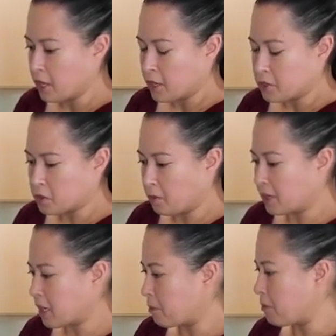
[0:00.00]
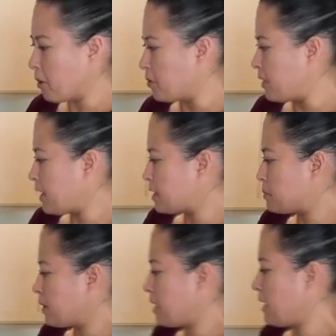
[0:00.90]
So one cup of both of these.
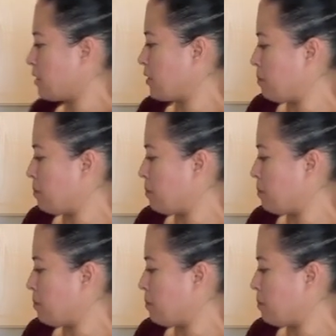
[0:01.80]
Put it here in the